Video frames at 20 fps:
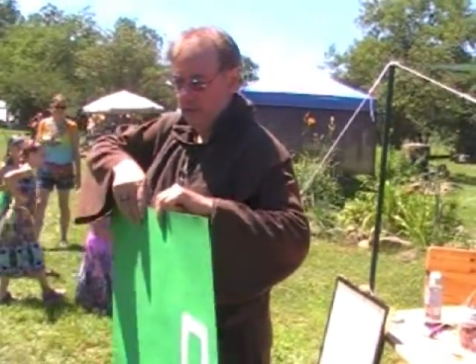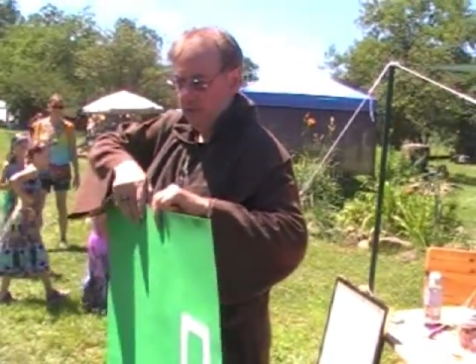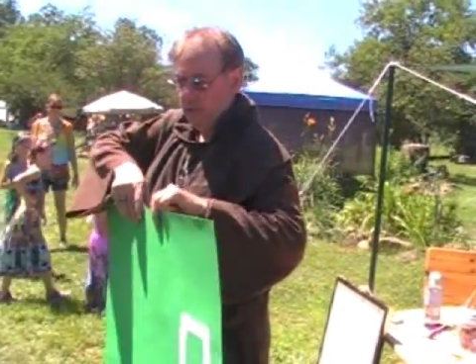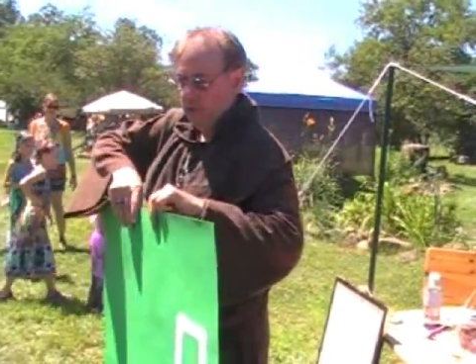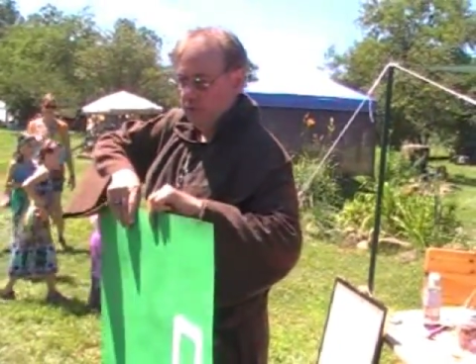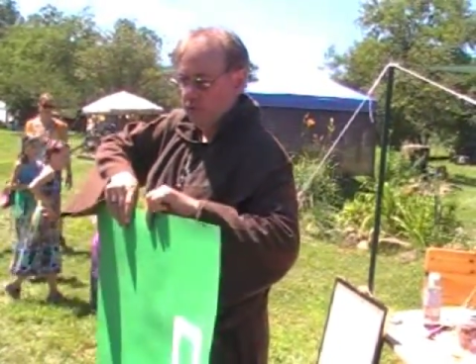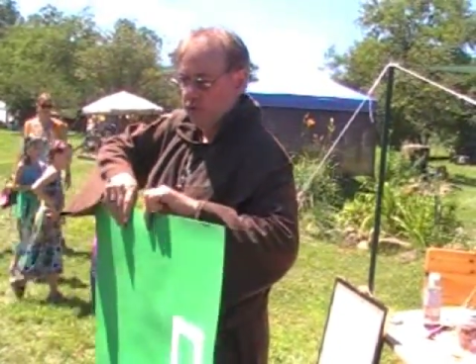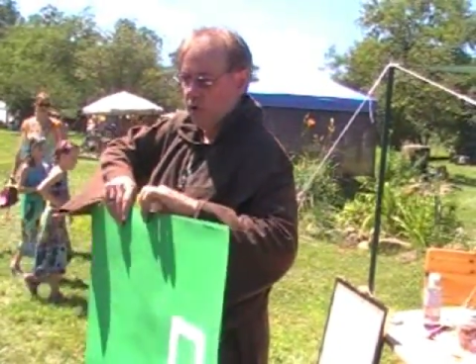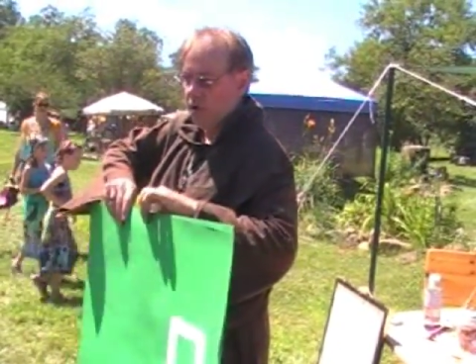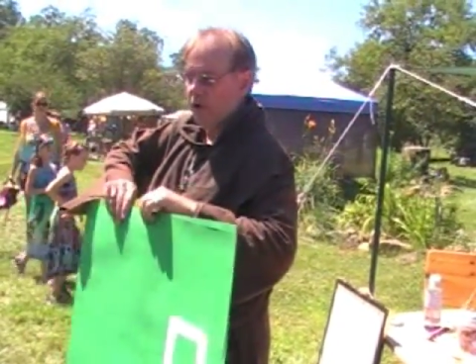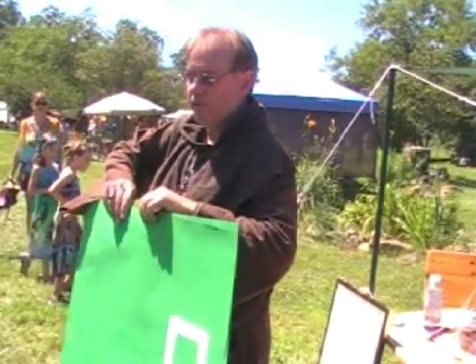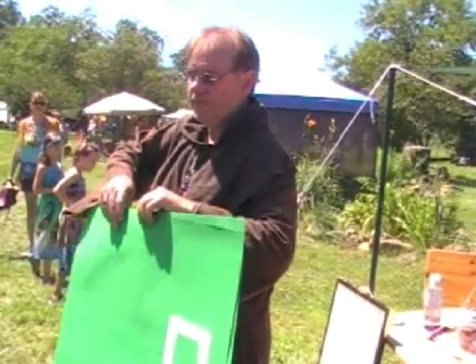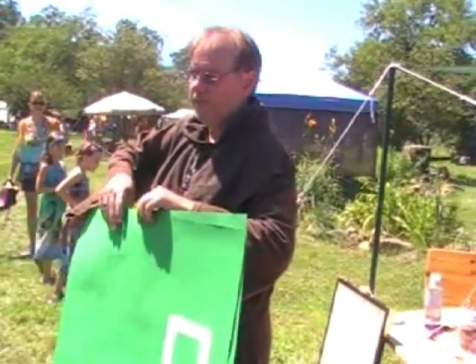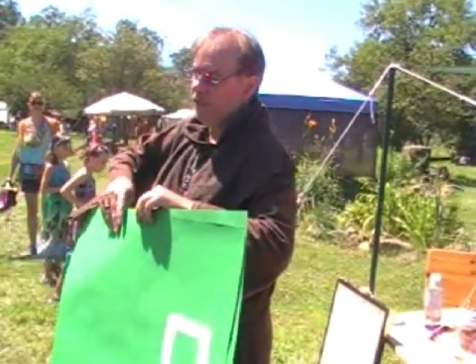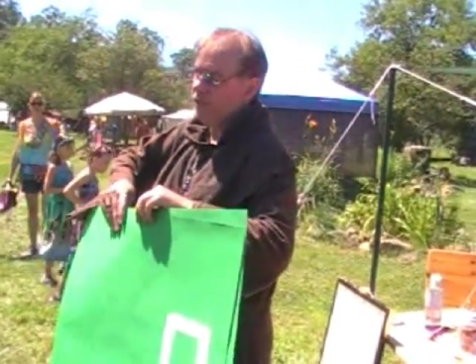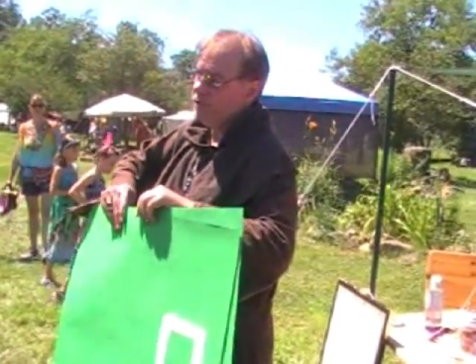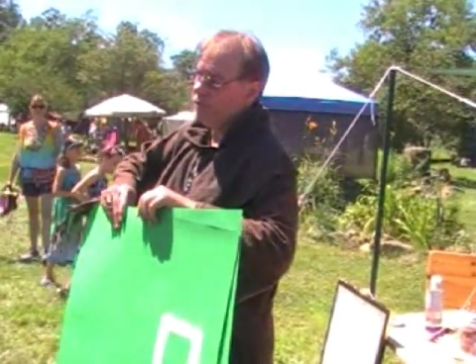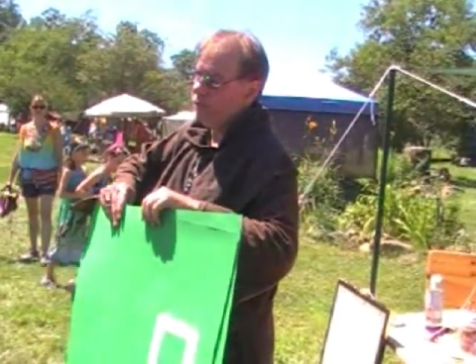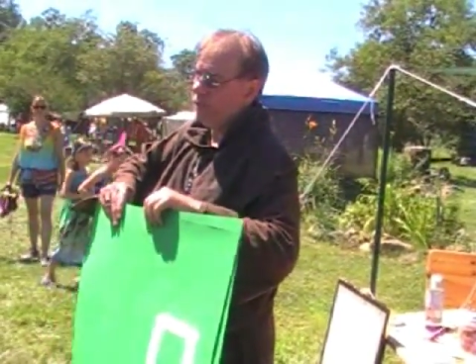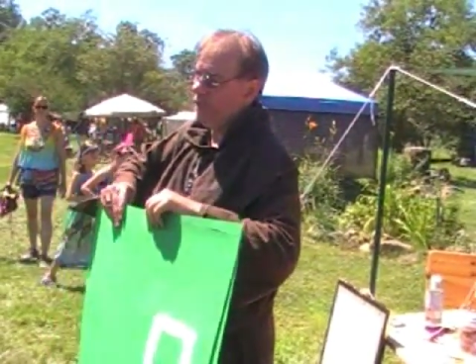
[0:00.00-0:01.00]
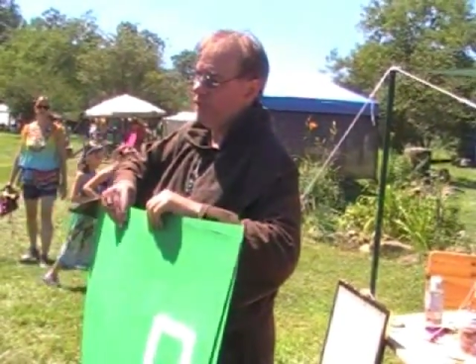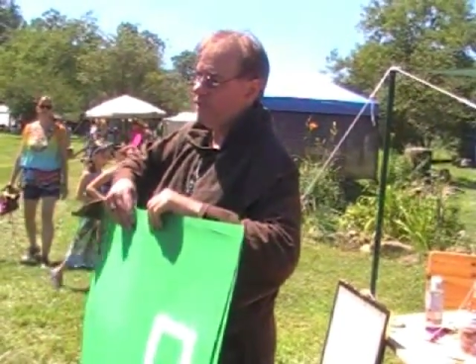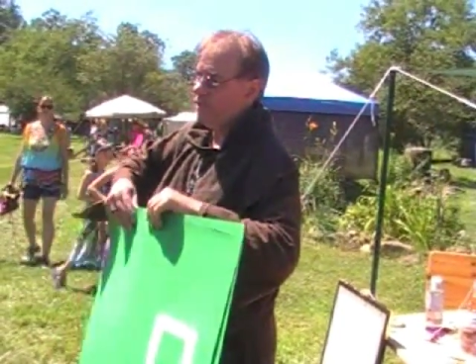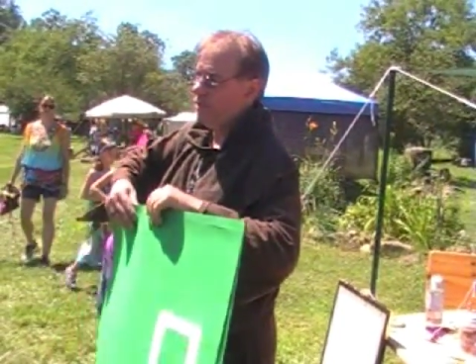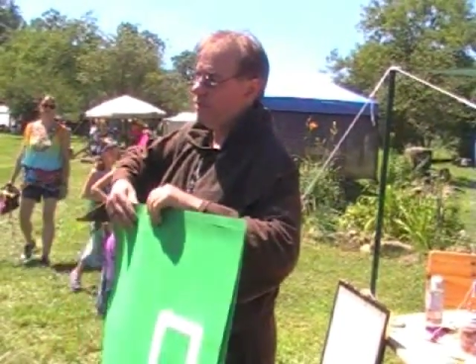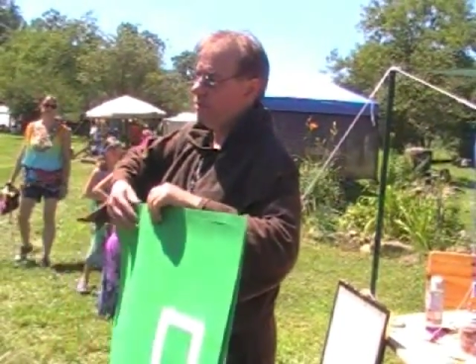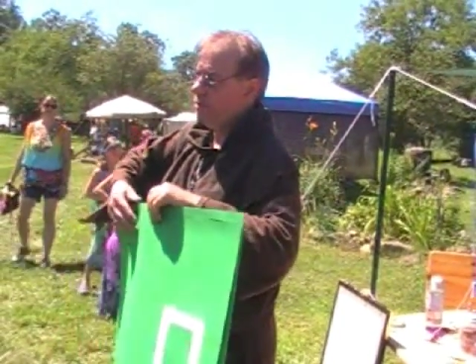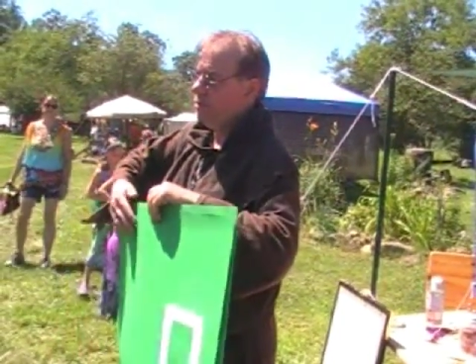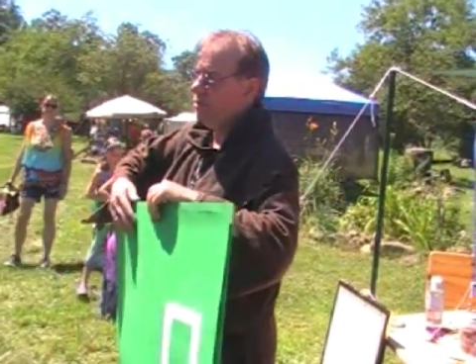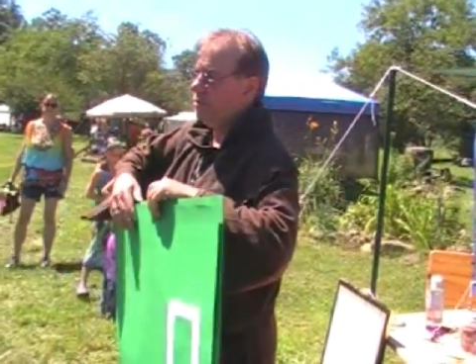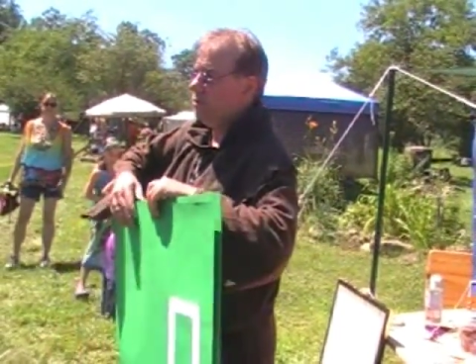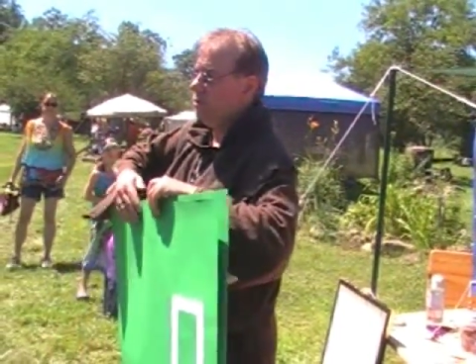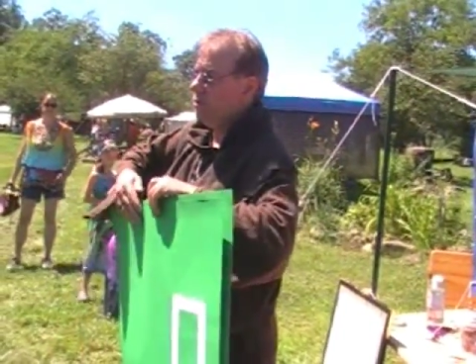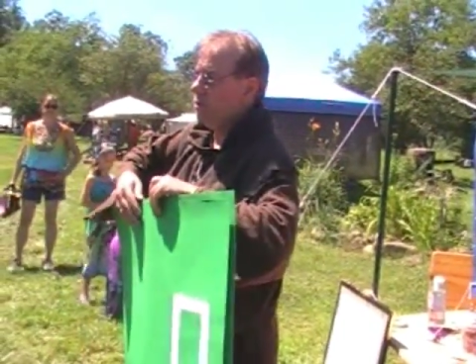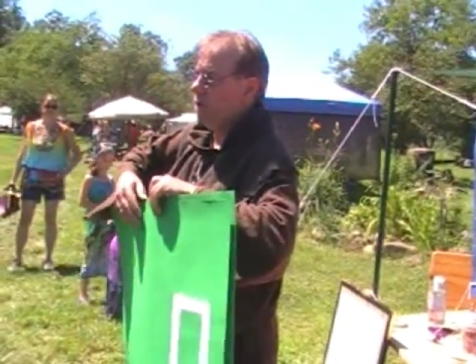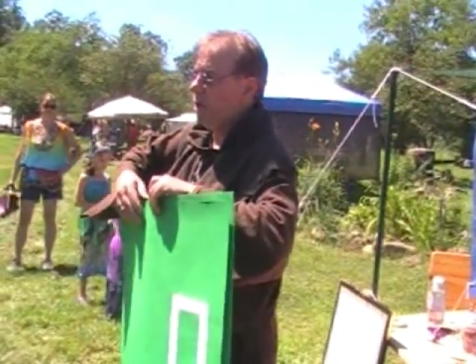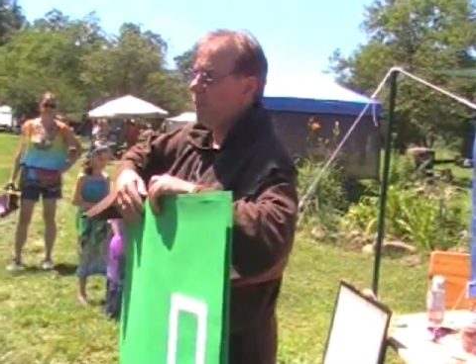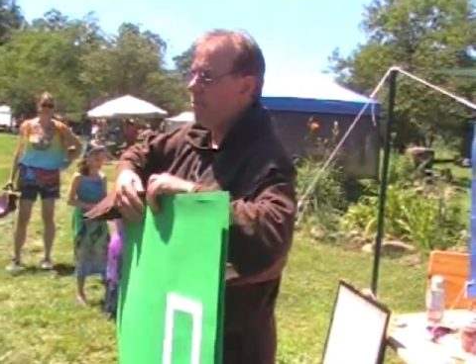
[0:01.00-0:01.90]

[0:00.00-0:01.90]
So if this was a